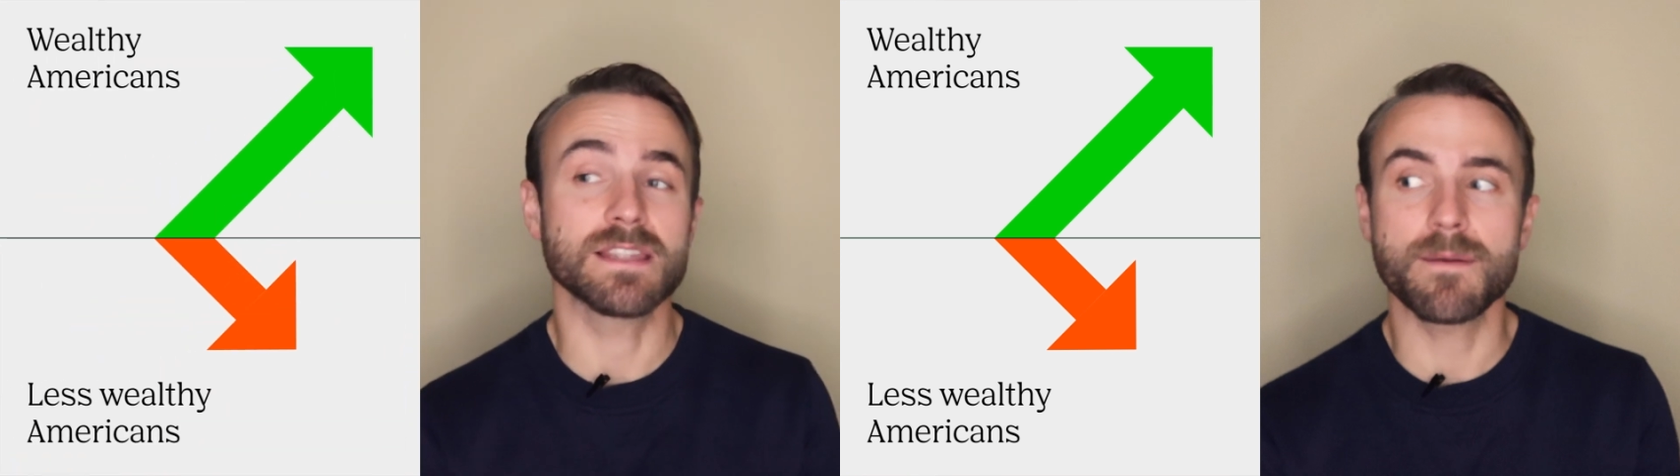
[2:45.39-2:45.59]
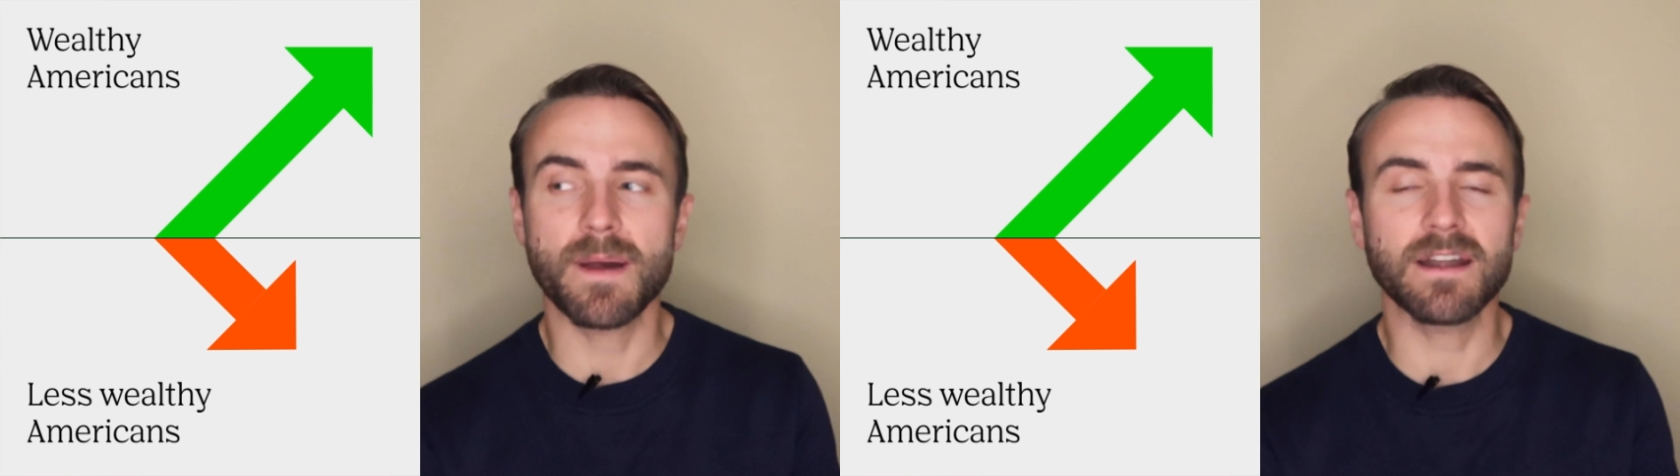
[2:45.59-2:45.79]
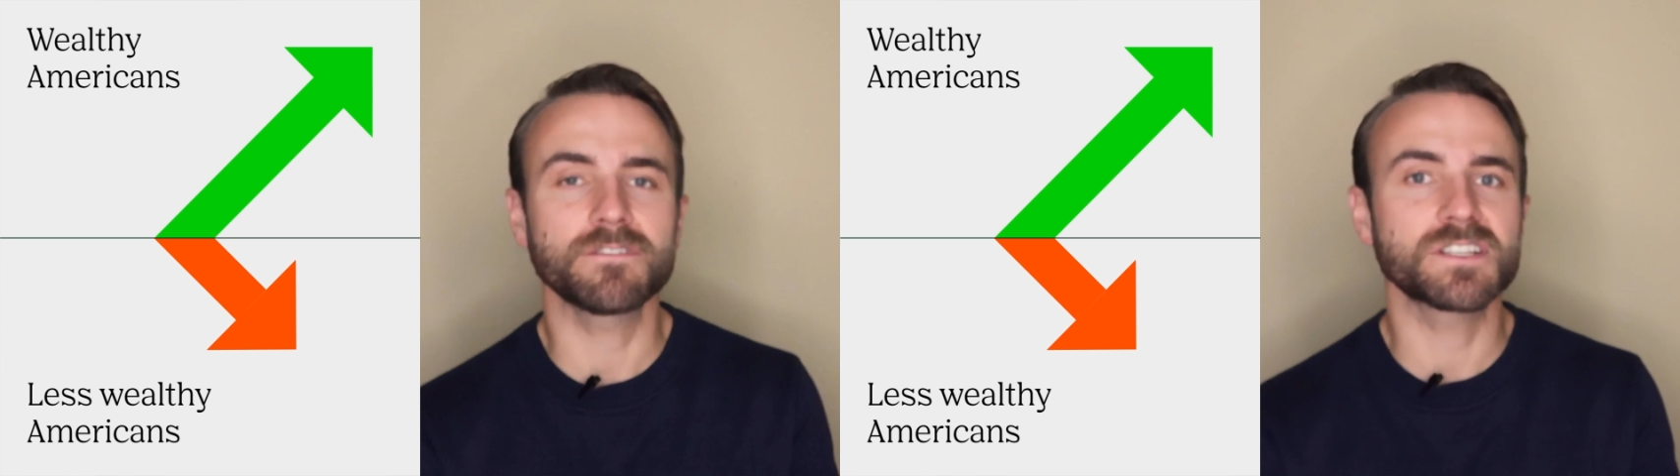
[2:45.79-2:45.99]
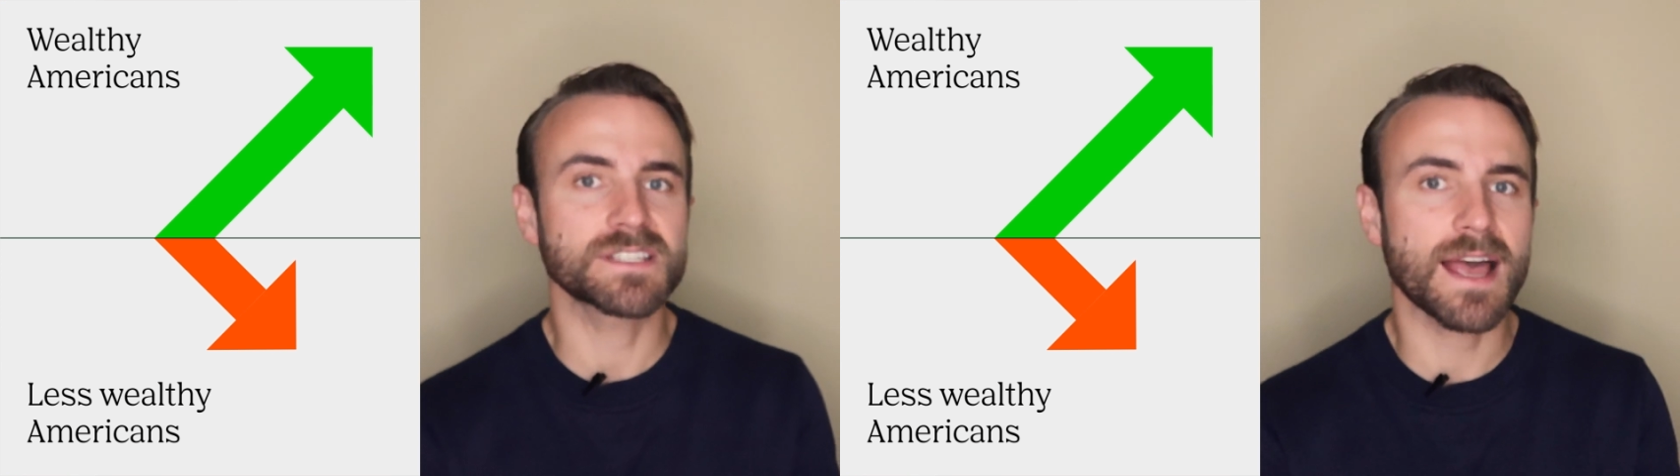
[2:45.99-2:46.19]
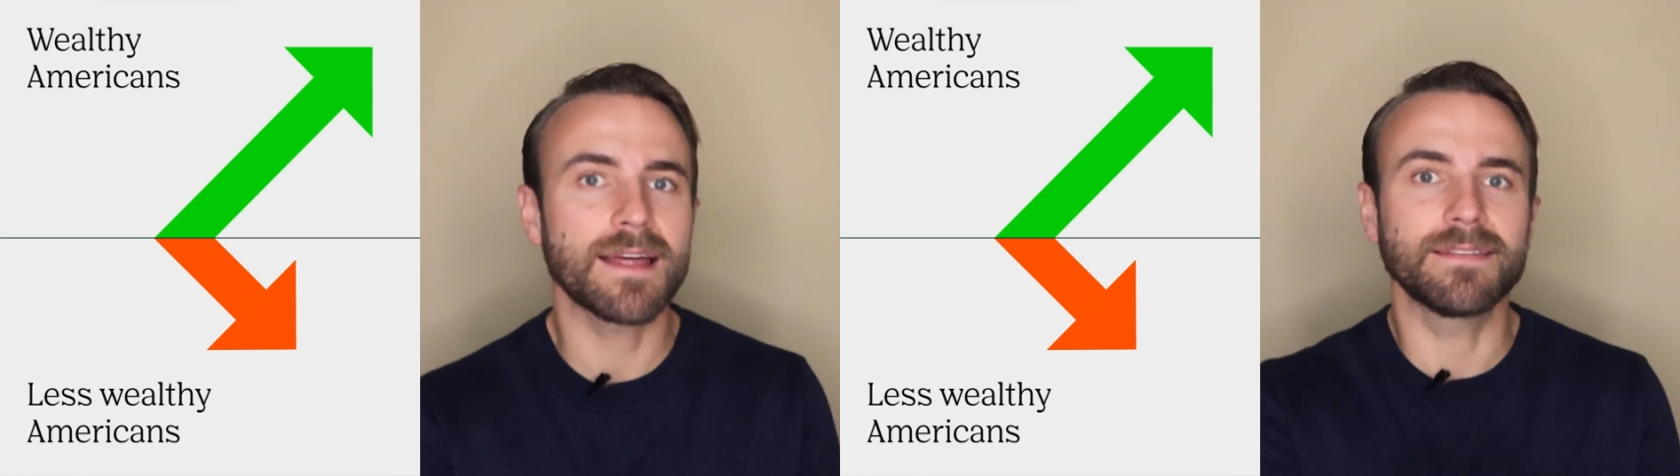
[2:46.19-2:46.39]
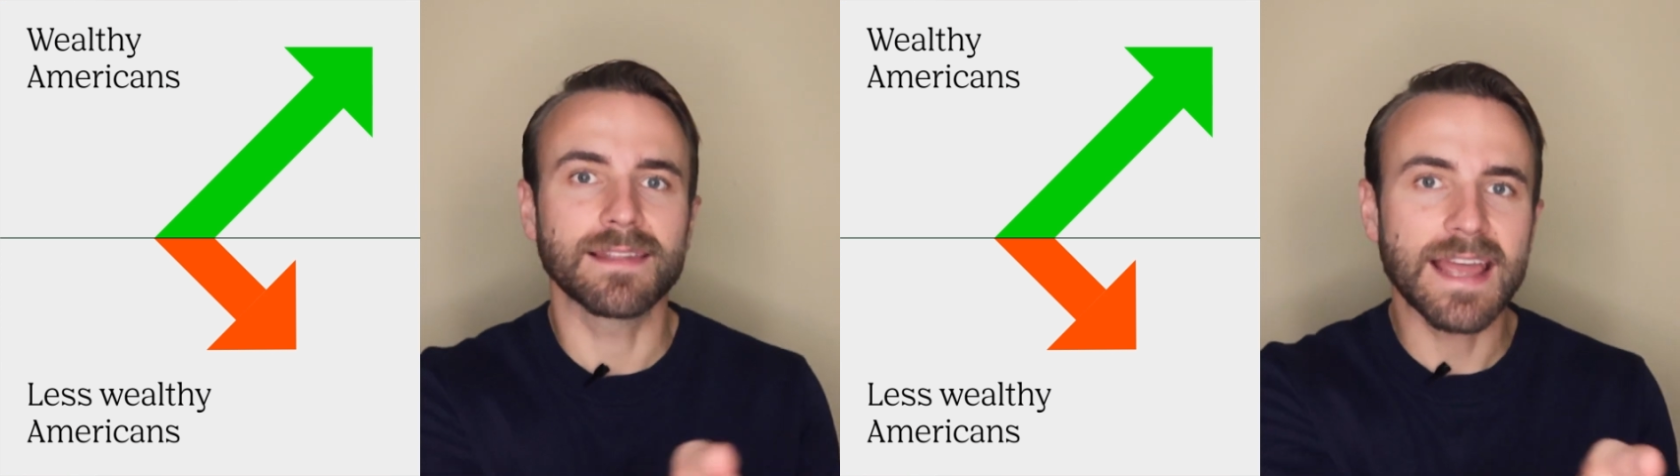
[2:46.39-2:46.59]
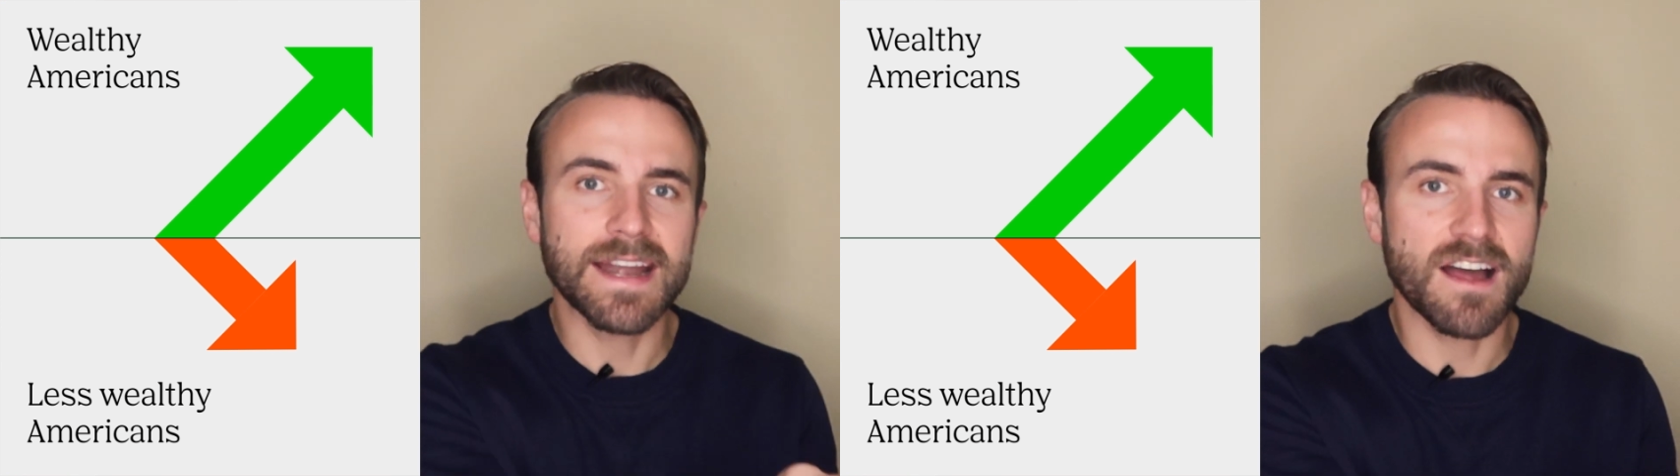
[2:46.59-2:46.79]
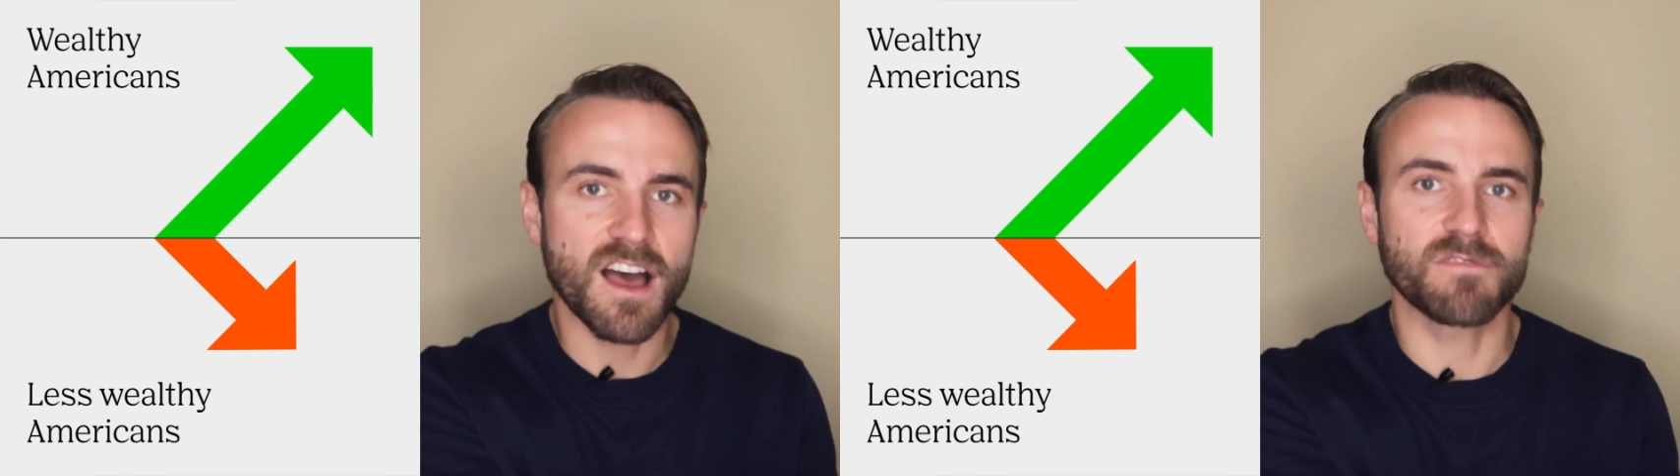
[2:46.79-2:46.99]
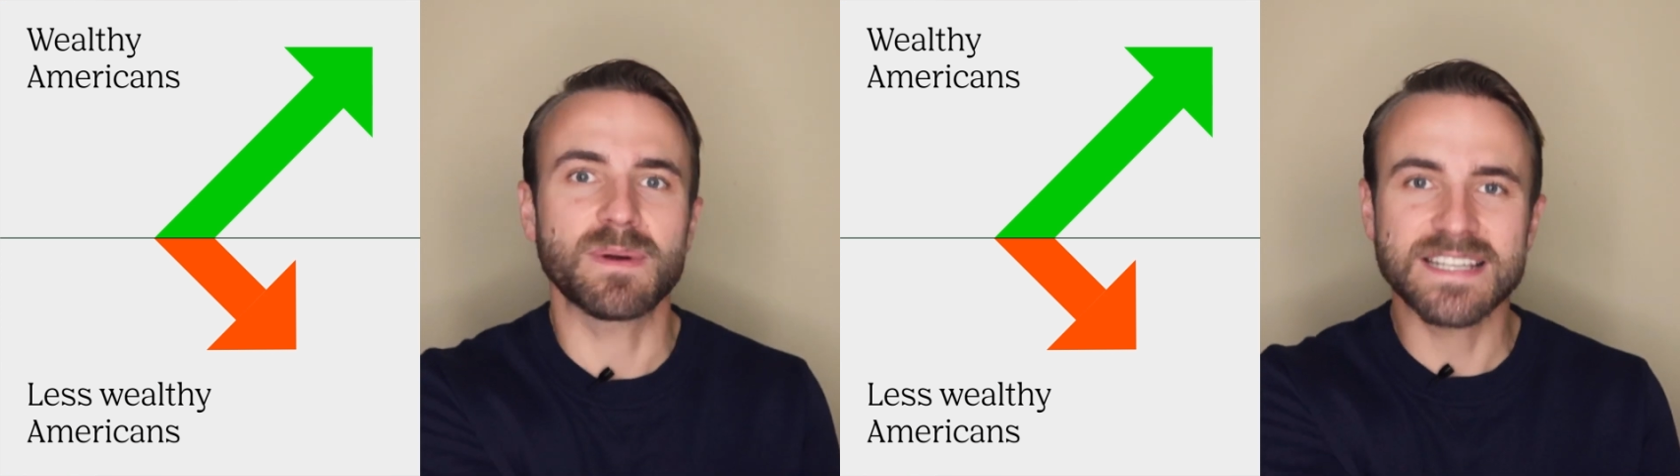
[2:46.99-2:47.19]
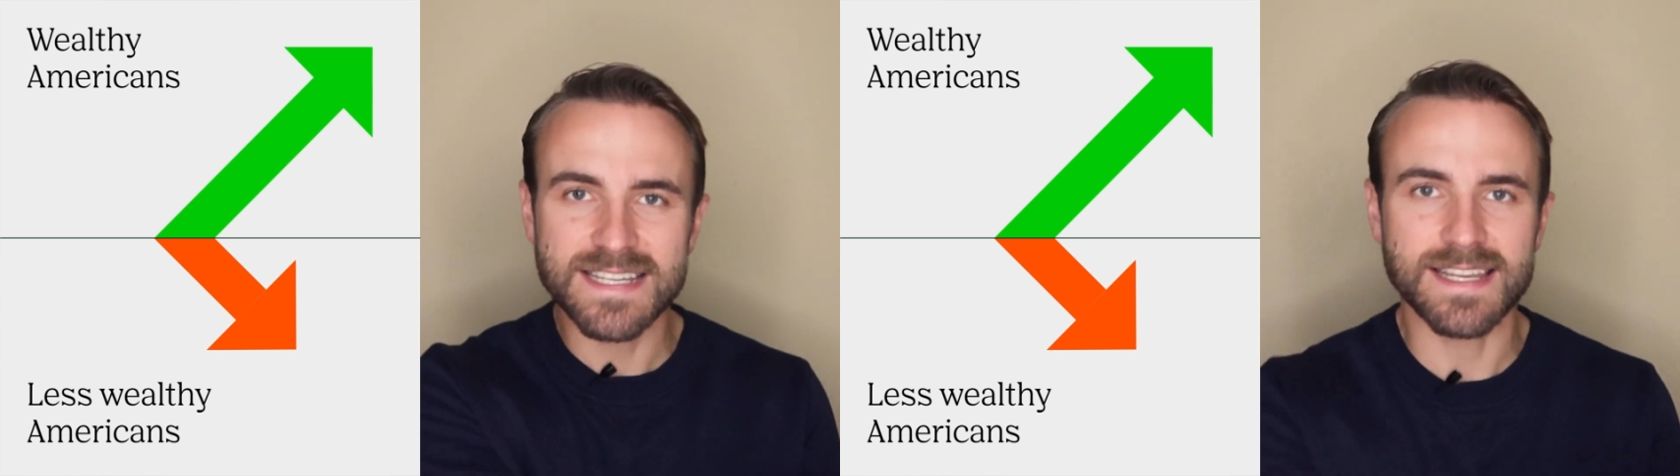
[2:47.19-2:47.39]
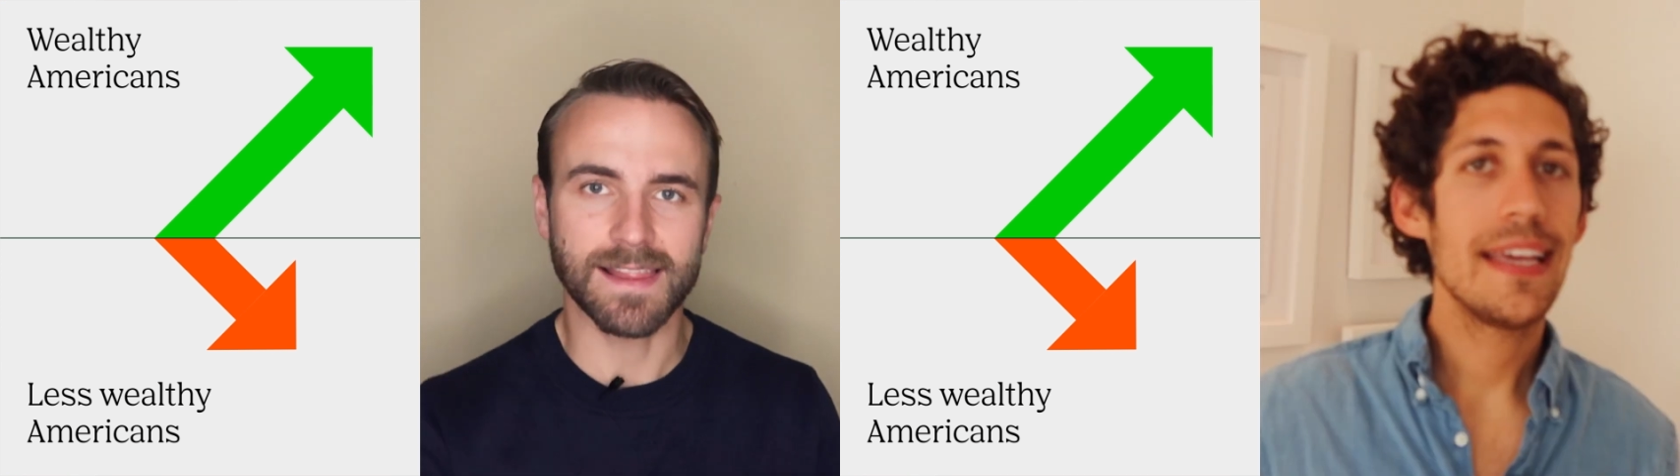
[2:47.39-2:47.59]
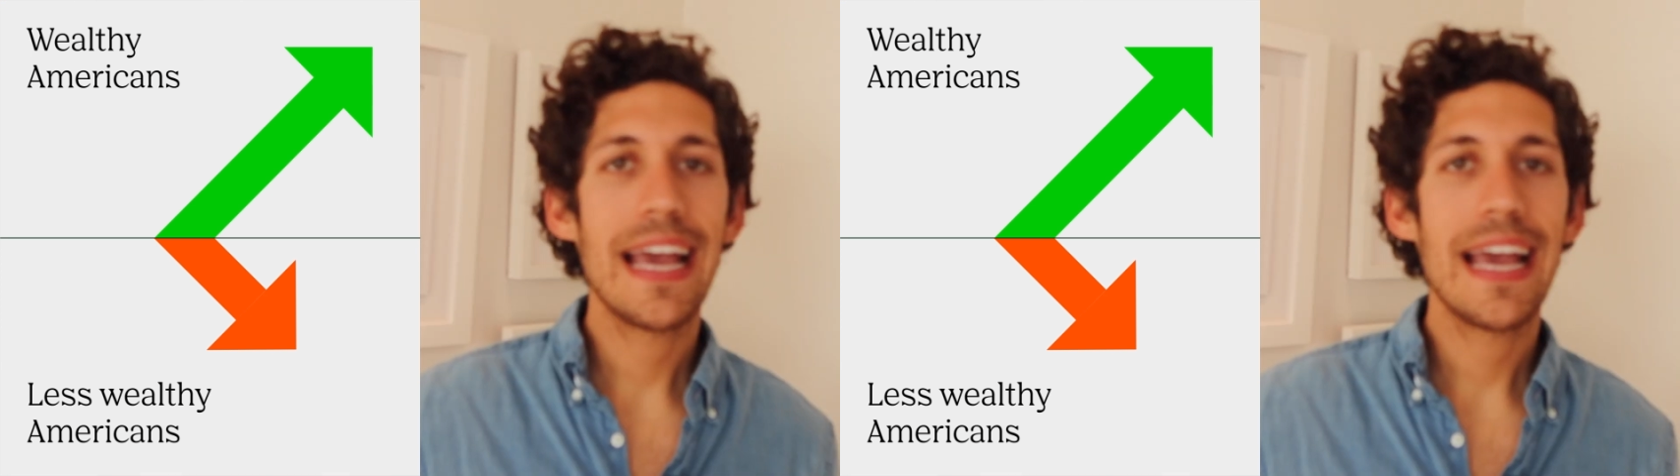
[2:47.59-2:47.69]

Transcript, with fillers: they might have just gotten laid off by Disneyland.